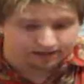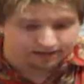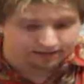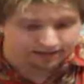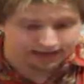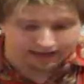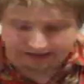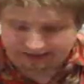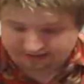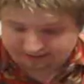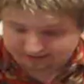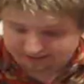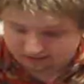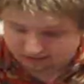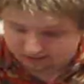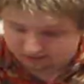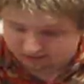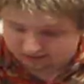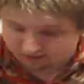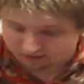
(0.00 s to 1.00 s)
that
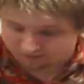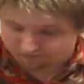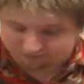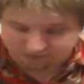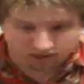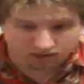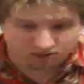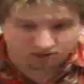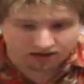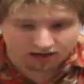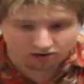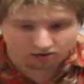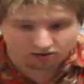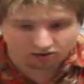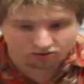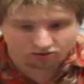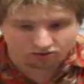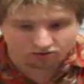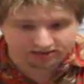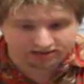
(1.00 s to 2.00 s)
a few of the
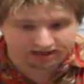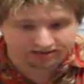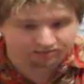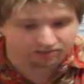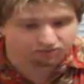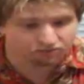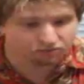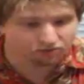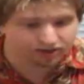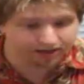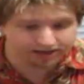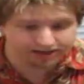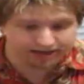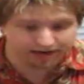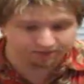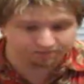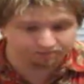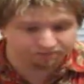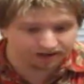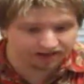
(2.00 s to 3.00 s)
articles I've been bringing
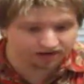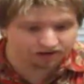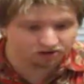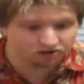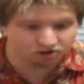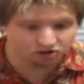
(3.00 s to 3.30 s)
out big on